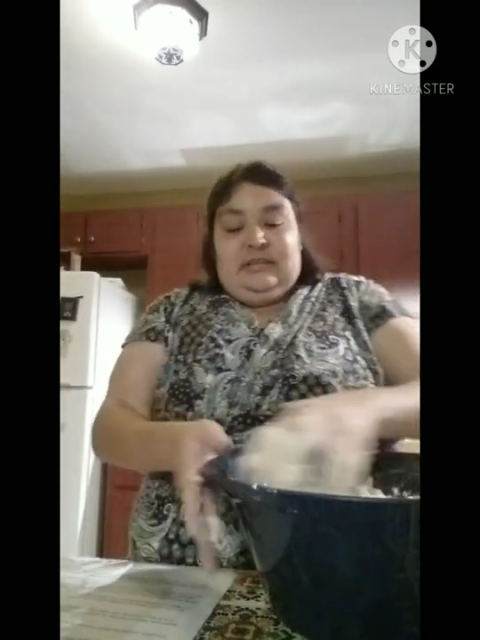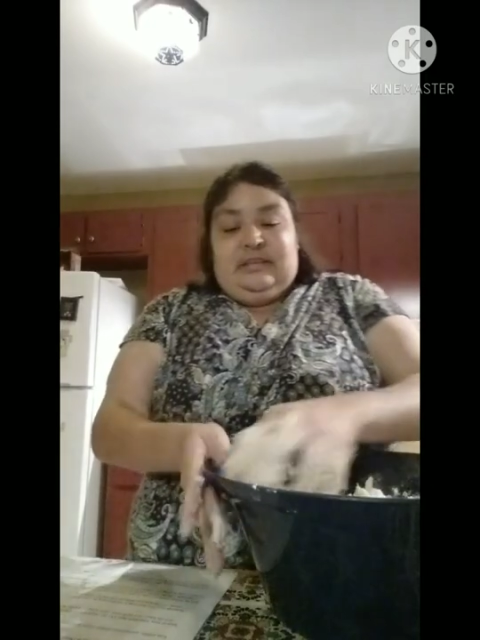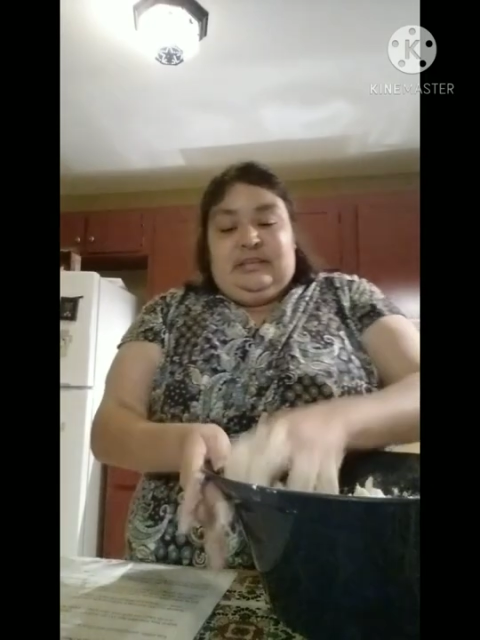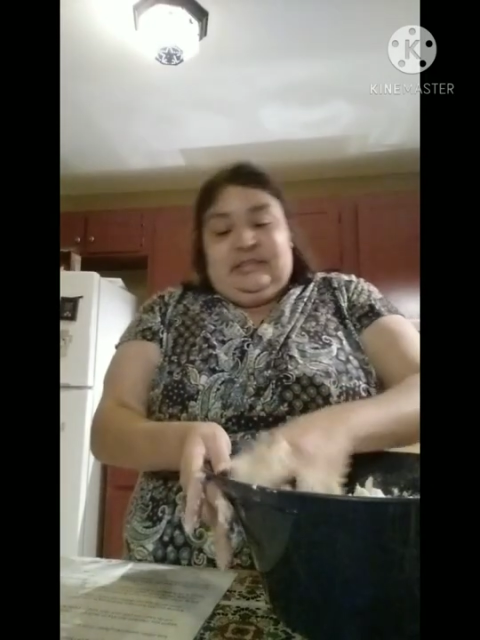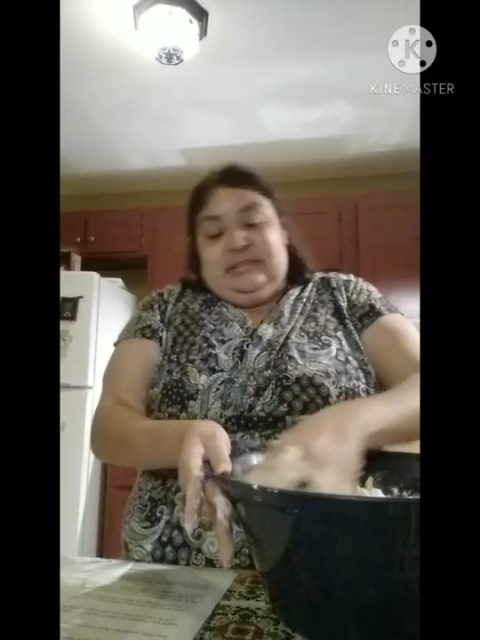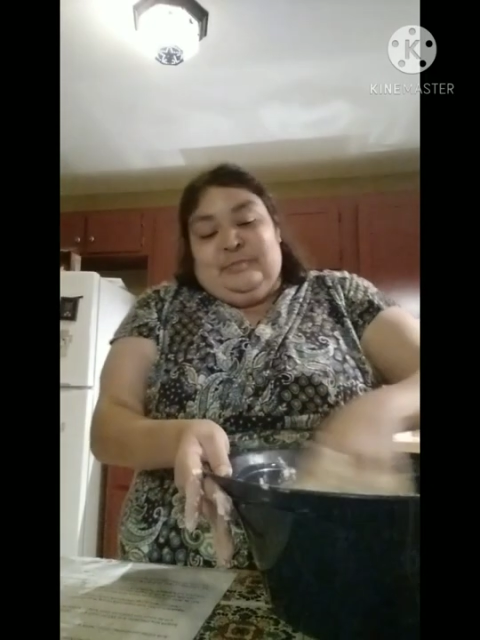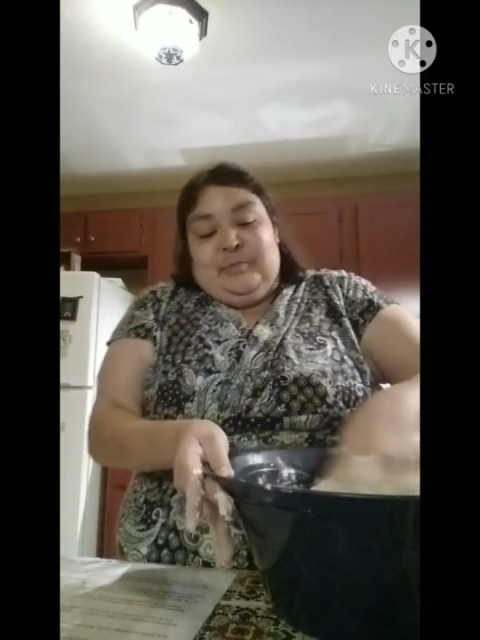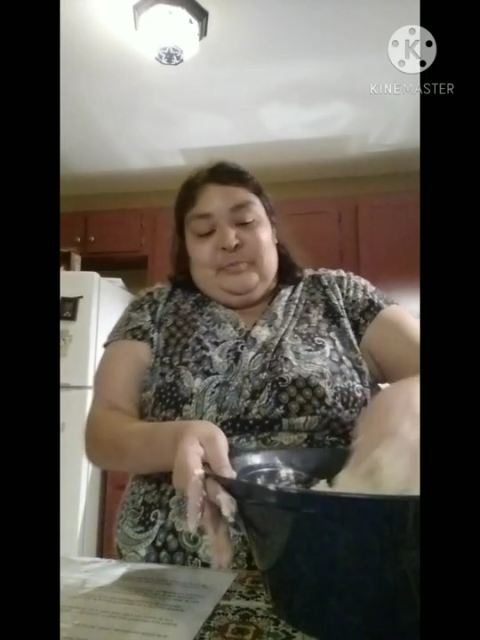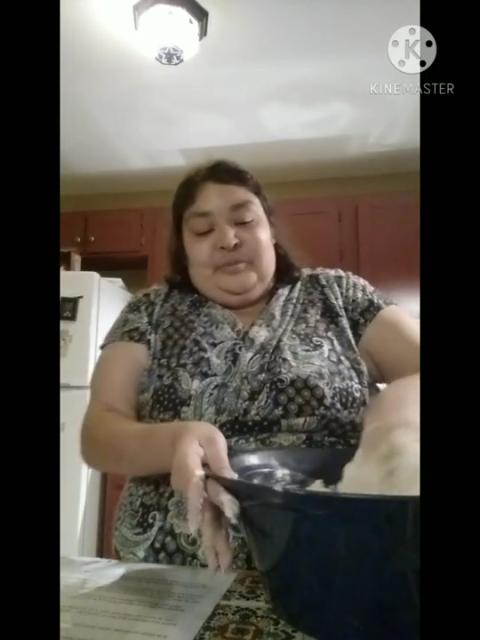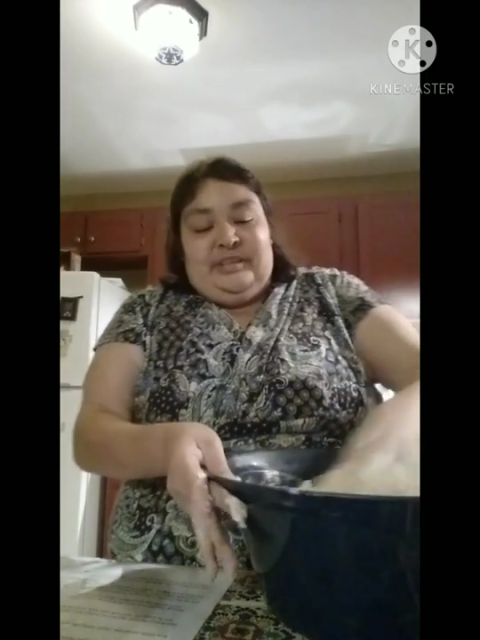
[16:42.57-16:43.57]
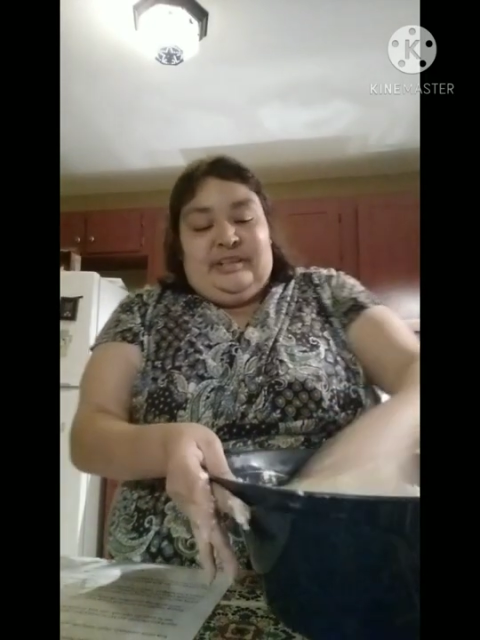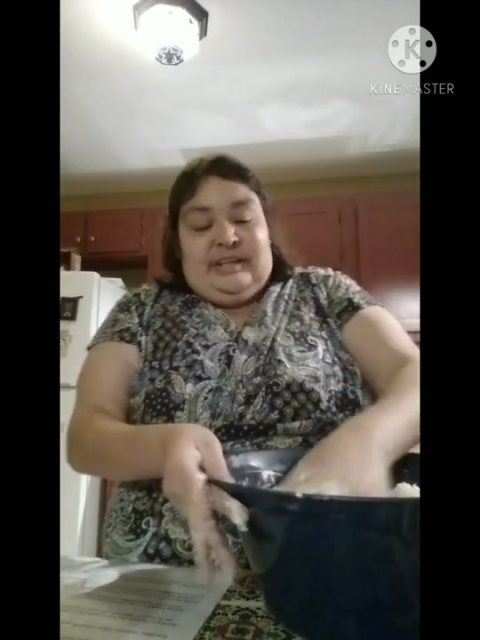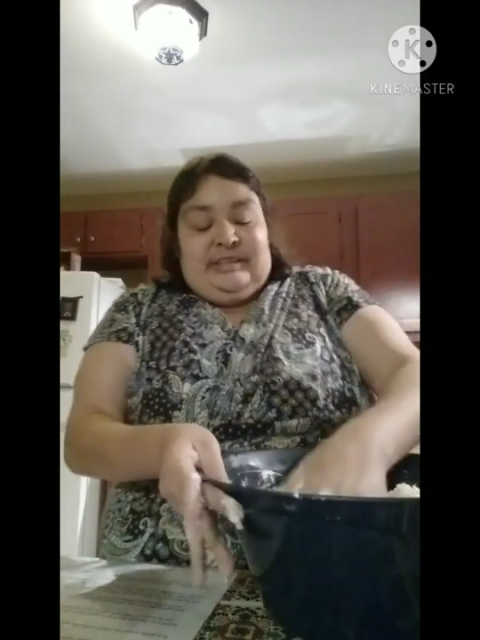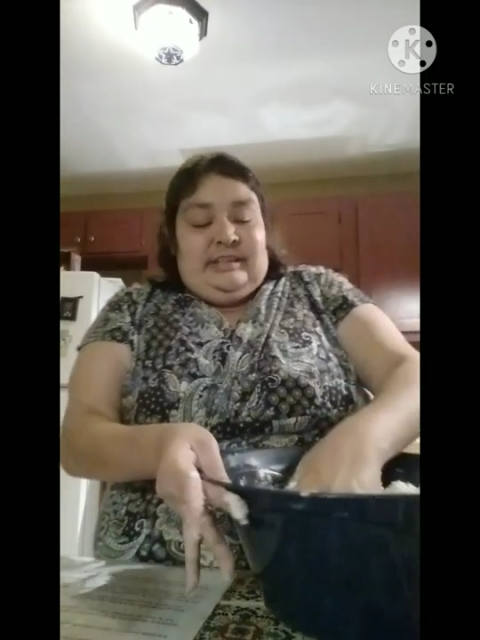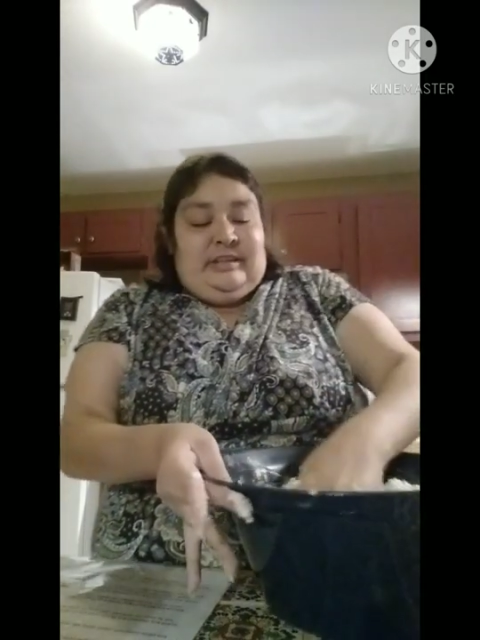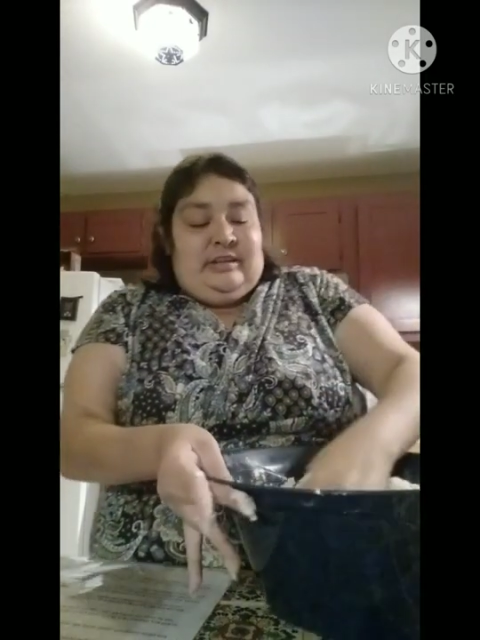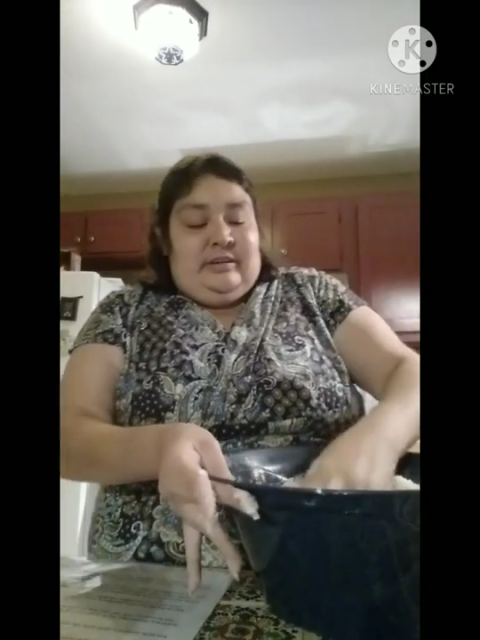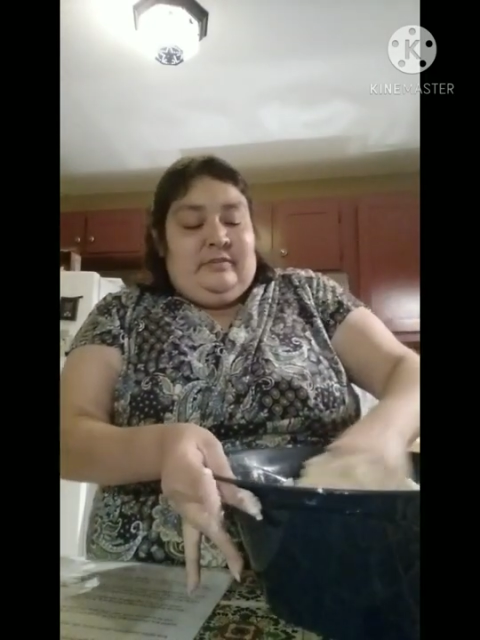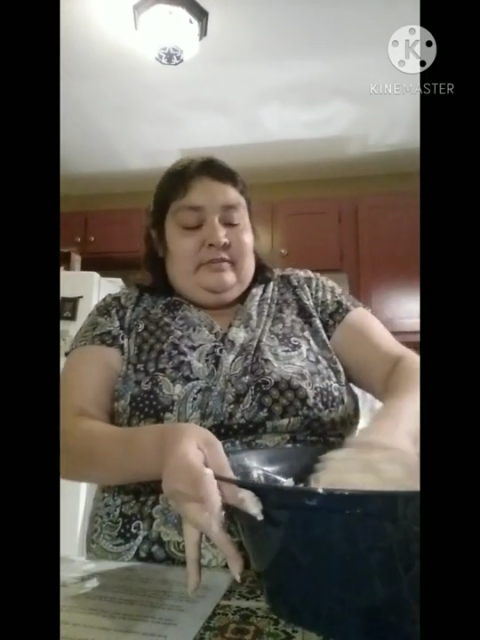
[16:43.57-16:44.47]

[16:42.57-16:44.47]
this is a memory that I think of,